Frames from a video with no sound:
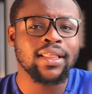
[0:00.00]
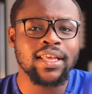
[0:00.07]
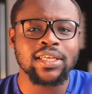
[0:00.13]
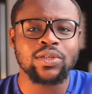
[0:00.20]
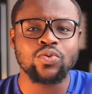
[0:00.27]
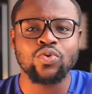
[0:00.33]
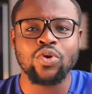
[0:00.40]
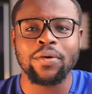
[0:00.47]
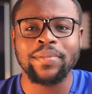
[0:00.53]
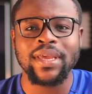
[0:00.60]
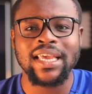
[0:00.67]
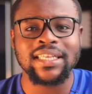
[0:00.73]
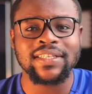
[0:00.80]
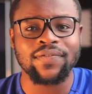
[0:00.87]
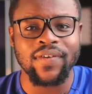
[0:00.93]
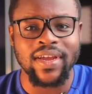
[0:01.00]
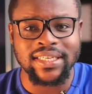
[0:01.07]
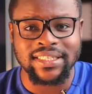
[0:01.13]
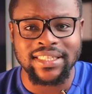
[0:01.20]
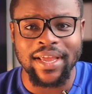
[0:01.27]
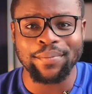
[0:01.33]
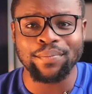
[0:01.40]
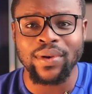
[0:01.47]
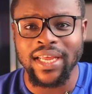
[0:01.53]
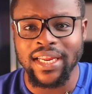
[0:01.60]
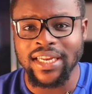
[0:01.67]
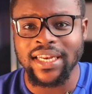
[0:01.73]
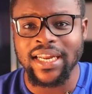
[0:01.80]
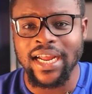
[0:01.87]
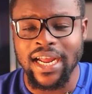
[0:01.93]
this will not be his first time
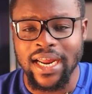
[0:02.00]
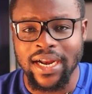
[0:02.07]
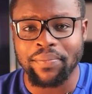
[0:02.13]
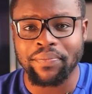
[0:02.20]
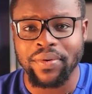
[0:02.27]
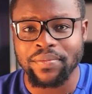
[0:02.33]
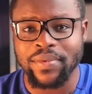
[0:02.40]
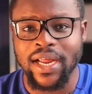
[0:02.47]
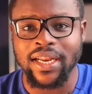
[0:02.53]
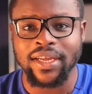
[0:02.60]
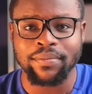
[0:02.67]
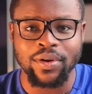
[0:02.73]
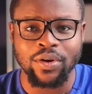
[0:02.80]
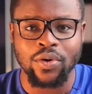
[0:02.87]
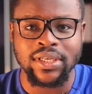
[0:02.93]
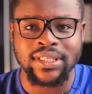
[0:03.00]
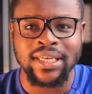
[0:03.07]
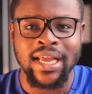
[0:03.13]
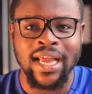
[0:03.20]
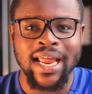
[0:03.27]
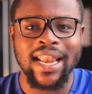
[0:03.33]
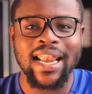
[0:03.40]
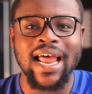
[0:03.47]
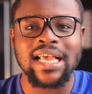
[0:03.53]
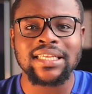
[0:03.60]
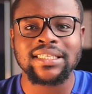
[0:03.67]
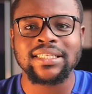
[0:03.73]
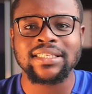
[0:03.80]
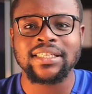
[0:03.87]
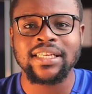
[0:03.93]
playing in the Ghana Premier League, because
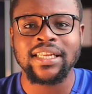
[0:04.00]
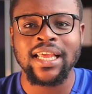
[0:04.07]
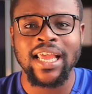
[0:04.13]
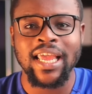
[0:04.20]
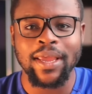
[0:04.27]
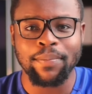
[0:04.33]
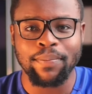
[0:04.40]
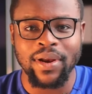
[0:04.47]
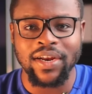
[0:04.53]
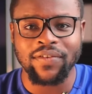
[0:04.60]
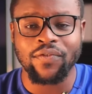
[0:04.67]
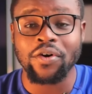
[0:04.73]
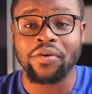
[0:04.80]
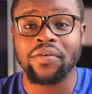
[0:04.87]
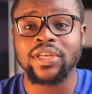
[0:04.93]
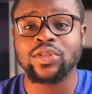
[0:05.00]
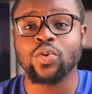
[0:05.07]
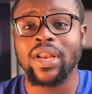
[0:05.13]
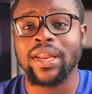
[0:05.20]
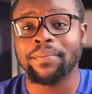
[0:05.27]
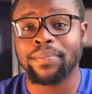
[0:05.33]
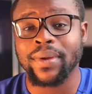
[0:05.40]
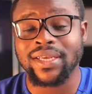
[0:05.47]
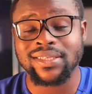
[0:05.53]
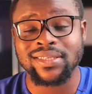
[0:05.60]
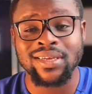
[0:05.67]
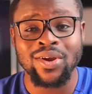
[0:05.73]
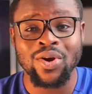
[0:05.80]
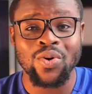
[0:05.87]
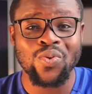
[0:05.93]
last season he played for Great
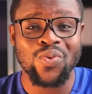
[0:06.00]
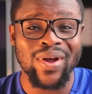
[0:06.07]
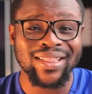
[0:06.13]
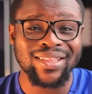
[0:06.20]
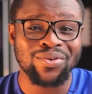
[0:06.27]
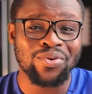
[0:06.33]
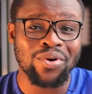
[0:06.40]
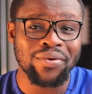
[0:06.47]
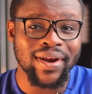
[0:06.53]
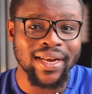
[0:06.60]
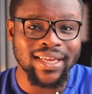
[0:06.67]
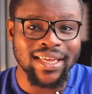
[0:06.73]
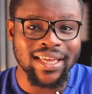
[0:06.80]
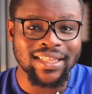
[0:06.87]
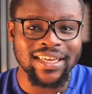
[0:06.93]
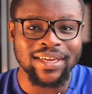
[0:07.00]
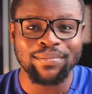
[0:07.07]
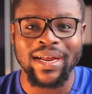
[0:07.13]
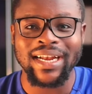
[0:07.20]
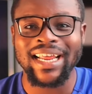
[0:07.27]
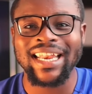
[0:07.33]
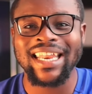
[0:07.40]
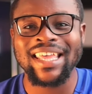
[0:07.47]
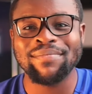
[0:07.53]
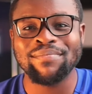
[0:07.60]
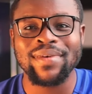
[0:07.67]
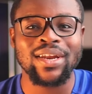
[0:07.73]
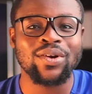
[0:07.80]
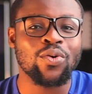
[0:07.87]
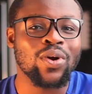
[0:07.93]
Olympics where they got relegated, but then he
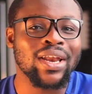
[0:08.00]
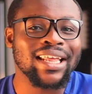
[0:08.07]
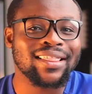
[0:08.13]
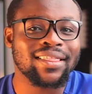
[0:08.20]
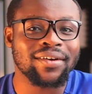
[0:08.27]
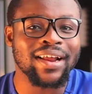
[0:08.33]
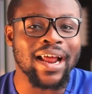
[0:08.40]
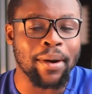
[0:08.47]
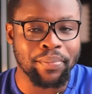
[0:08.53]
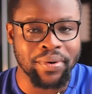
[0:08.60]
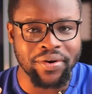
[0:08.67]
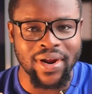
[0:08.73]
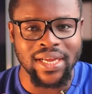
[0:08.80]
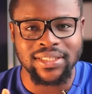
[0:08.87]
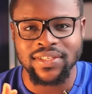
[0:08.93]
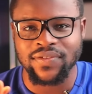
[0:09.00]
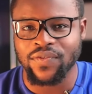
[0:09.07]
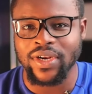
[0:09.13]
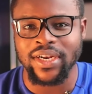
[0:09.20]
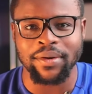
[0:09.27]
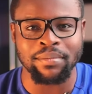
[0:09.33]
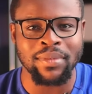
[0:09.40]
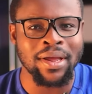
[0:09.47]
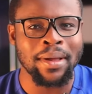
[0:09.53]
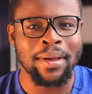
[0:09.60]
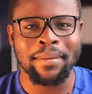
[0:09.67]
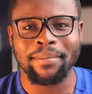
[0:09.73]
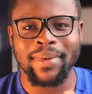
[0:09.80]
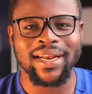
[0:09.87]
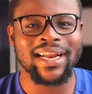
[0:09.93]
made only 3 appearances for them.
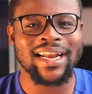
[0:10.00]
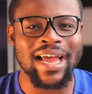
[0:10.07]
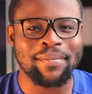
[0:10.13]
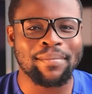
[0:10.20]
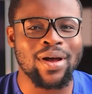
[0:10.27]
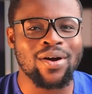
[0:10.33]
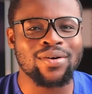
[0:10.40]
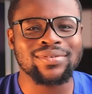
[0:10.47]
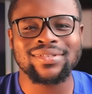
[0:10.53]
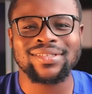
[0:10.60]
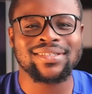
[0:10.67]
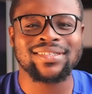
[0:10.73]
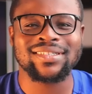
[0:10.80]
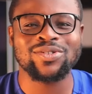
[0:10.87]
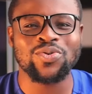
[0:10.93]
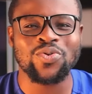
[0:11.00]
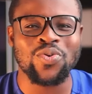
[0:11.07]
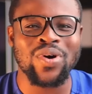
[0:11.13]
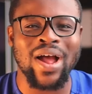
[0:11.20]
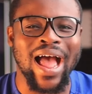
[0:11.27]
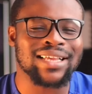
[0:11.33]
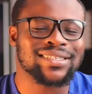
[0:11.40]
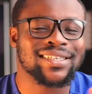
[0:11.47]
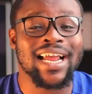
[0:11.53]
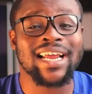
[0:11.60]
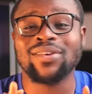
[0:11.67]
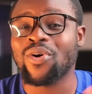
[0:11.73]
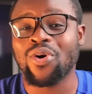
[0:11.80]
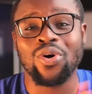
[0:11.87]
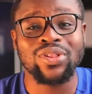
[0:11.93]
But then amongst, you know,
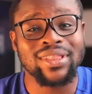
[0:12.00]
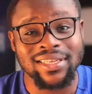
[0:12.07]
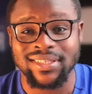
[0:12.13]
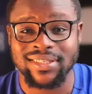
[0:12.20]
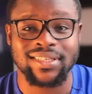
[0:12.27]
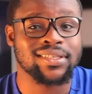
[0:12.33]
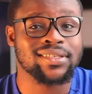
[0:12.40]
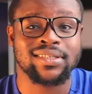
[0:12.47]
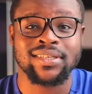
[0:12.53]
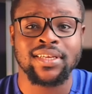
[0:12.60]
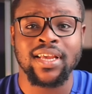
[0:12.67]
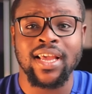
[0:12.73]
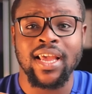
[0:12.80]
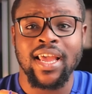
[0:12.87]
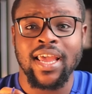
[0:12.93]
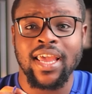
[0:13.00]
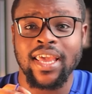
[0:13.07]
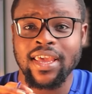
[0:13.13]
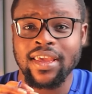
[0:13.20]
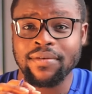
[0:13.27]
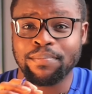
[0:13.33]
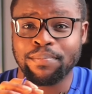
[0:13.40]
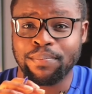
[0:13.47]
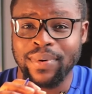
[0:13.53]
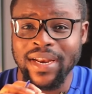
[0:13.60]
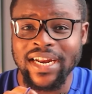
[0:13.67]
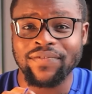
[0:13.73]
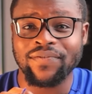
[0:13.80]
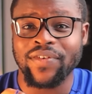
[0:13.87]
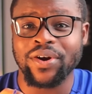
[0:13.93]
aside all these things, he
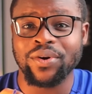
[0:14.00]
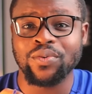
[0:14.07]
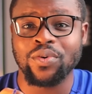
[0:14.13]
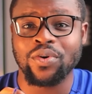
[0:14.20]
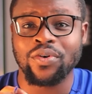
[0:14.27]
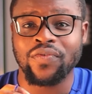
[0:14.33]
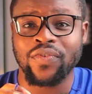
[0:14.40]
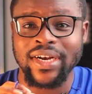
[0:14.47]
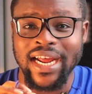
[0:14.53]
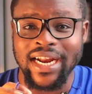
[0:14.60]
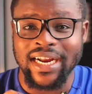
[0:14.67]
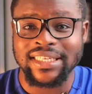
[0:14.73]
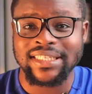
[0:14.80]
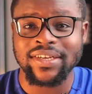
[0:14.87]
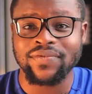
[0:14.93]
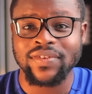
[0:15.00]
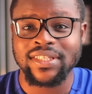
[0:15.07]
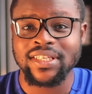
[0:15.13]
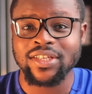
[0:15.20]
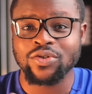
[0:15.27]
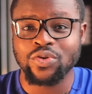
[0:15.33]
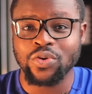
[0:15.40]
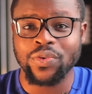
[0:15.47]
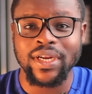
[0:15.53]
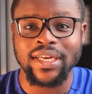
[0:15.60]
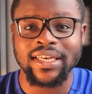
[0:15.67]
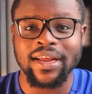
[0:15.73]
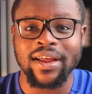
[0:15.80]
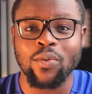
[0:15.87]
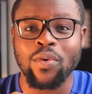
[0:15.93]
played very well for the Under-17
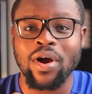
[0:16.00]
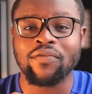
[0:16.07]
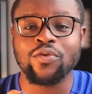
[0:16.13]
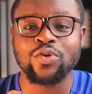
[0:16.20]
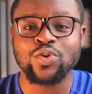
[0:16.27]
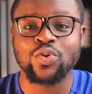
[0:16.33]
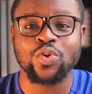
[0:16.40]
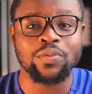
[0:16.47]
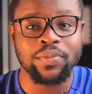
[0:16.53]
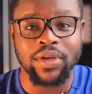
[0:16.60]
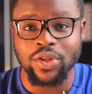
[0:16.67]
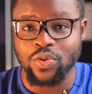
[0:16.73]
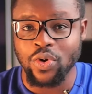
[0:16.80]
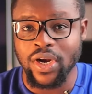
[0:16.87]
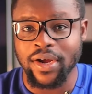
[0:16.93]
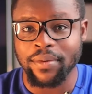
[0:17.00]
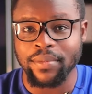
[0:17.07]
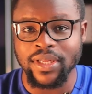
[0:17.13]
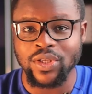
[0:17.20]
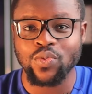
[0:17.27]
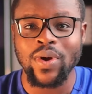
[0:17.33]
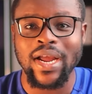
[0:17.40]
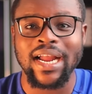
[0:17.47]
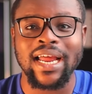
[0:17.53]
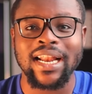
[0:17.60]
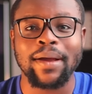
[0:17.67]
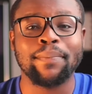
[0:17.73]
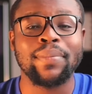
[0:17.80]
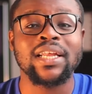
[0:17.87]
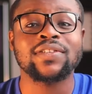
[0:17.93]
during the Waffle Zone B tournament where
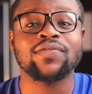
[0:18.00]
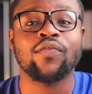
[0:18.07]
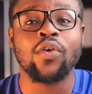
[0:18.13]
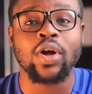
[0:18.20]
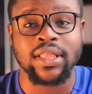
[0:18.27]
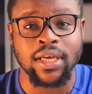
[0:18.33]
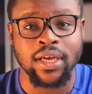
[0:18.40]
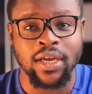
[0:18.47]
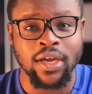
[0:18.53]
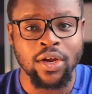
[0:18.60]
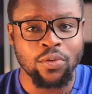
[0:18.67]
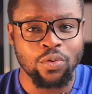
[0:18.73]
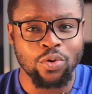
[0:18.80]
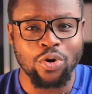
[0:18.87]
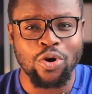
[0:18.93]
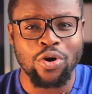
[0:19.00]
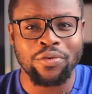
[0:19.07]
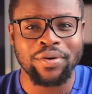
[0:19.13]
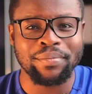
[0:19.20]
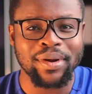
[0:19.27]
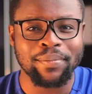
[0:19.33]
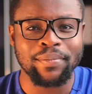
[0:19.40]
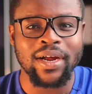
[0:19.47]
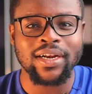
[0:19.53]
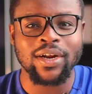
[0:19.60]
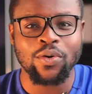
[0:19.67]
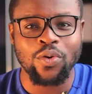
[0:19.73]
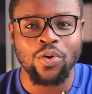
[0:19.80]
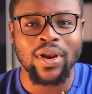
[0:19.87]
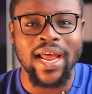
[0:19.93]
Ghana placed 4th. We all remember
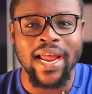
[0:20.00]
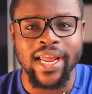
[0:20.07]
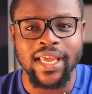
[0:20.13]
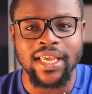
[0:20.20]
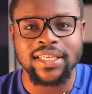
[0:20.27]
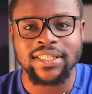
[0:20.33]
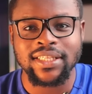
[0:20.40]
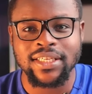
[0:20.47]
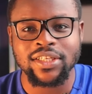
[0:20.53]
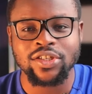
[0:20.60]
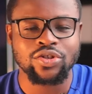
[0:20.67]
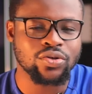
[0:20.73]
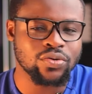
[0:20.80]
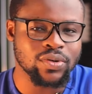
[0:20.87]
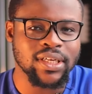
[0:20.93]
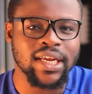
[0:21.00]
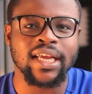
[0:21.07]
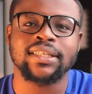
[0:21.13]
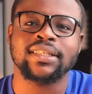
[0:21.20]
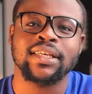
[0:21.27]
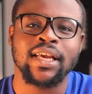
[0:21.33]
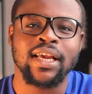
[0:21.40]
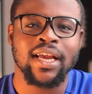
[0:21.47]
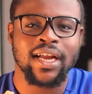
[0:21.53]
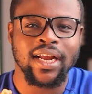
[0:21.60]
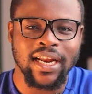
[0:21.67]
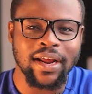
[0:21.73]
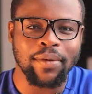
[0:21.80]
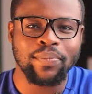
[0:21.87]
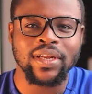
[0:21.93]
the whole Leicester issue. Yes,
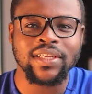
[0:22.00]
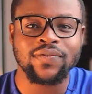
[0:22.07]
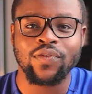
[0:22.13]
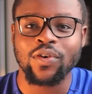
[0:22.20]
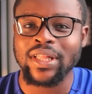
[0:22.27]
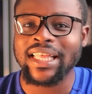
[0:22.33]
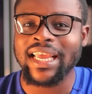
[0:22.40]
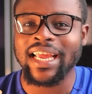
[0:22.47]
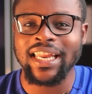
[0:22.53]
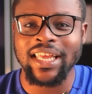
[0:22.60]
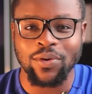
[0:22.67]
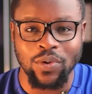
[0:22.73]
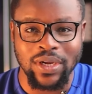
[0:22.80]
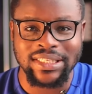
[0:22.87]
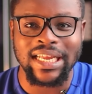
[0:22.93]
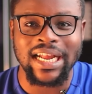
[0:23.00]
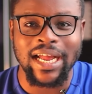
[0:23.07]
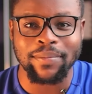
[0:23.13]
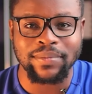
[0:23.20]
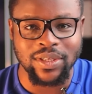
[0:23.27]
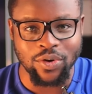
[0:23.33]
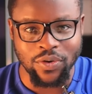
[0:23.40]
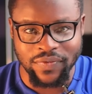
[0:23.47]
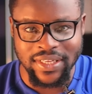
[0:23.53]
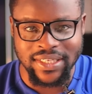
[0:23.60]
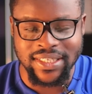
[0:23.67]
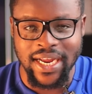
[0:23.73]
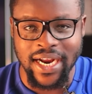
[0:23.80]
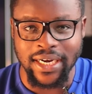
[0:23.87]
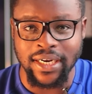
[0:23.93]
Ghana plays 4th, and he was the captain of the
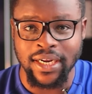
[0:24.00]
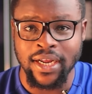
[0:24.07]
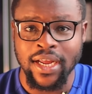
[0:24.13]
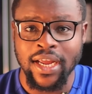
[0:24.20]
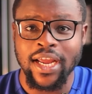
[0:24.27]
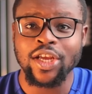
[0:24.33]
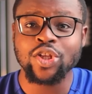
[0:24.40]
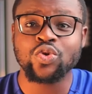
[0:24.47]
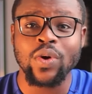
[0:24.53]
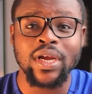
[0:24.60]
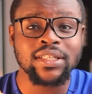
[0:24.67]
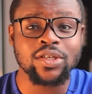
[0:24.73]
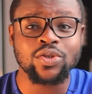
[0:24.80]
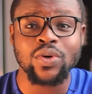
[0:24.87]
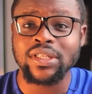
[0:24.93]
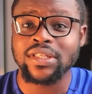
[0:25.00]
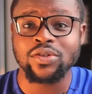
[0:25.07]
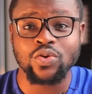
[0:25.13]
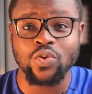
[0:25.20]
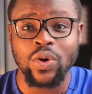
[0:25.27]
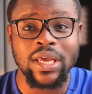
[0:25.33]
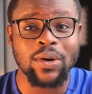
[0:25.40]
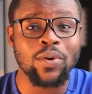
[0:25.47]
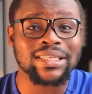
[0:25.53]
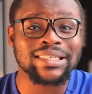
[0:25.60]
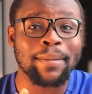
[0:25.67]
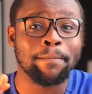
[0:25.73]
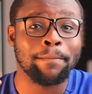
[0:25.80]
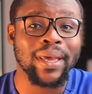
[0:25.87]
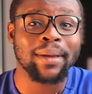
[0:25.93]
side. In 2022, he
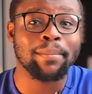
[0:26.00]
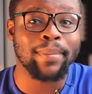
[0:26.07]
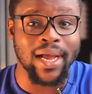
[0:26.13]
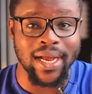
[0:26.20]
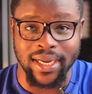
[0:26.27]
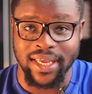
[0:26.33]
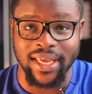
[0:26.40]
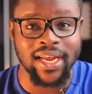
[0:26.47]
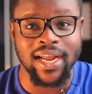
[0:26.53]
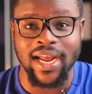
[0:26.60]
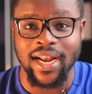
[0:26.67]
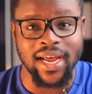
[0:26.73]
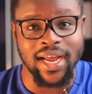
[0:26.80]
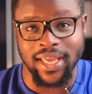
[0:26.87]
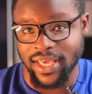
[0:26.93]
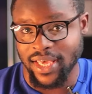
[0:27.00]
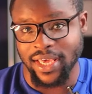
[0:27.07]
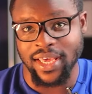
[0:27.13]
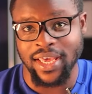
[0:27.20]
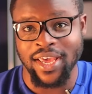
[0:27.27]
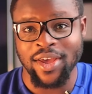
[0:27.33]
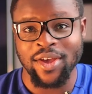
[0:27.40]
was a big bang in Ghana here,